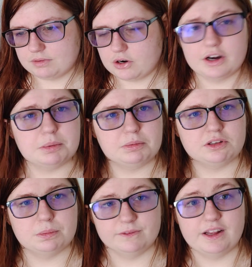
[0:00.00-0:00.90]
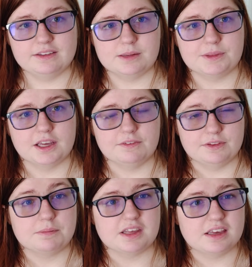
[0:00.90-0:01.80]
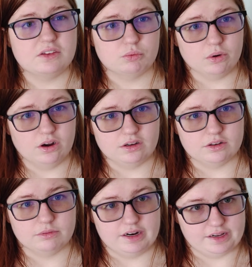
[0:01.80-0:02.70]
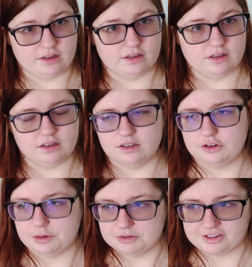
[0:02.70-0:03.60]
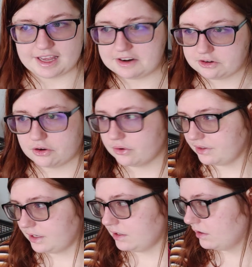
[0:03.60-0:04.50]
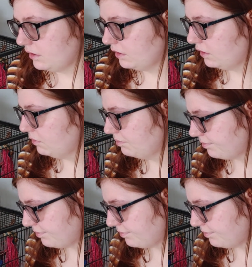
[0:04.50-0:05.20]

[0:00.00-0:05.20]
are able to prevent something if something is wrong, right? You're able to catch it early, you know.